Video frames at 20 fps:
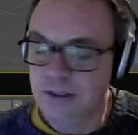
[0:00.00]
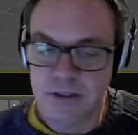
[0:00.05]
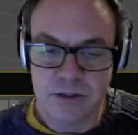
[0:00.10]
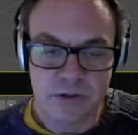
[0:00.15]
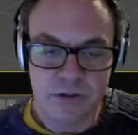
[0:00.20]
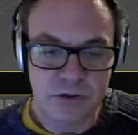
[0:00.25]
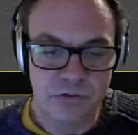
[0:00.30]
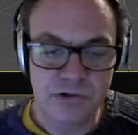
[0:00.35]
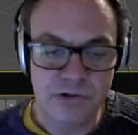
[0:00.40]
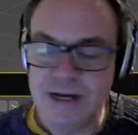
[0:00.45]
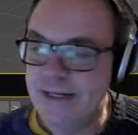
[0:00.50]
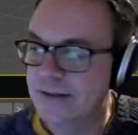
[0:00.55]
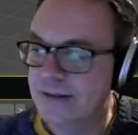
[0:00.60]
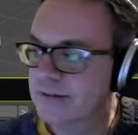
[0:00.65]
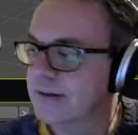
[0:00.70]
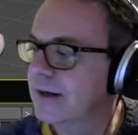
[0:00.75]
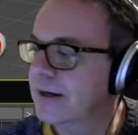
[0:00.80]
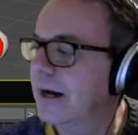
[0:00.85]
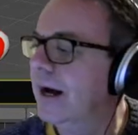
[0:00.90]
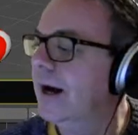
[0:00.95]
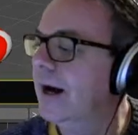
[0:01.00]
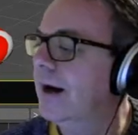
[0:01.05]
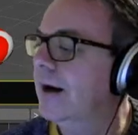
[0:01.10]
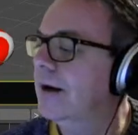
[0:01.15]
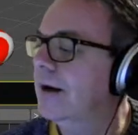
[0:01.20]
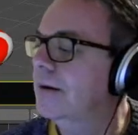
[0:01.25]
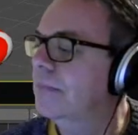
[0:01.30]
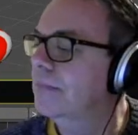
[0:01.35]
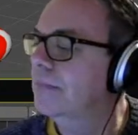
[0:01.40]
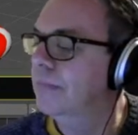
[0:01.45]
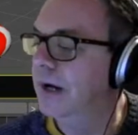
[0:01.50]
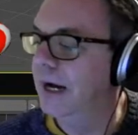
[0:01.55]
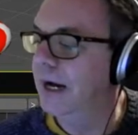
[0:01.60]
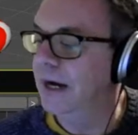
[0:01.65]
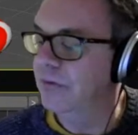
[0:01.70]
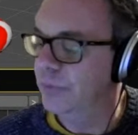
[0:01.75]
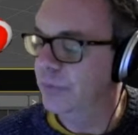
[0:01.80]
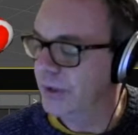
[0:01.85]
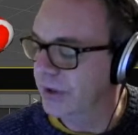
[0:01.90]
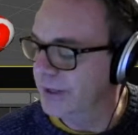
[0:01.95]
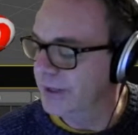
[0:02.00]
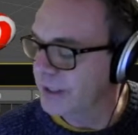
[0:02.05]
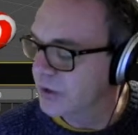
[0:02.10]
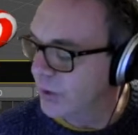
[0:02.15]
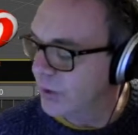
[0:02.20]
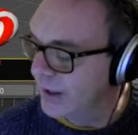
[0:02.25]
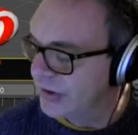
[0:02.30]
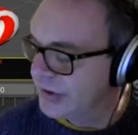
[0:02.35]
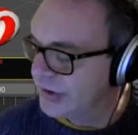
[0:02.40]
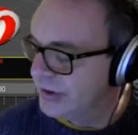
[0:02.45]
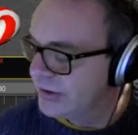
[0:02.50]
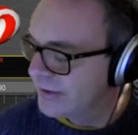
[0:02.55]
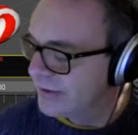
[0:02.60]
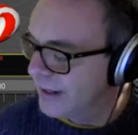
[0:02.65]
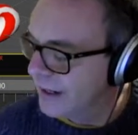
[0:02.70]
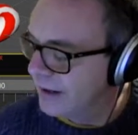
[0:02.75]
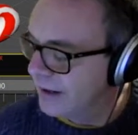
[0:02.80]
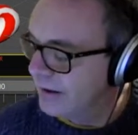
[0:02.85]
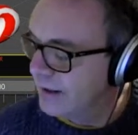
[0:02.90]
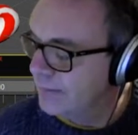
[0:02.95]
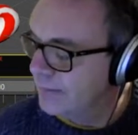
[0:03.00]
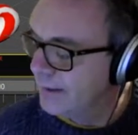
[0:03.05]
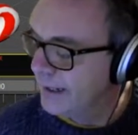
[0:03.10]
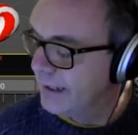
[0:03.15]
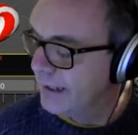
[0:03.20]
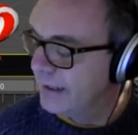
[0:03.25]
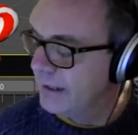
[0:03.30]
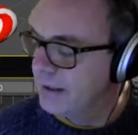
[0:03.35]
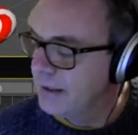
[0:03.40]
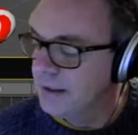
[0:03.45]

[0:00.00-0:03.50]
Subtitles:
Great. Have we got any questions there, Jaime?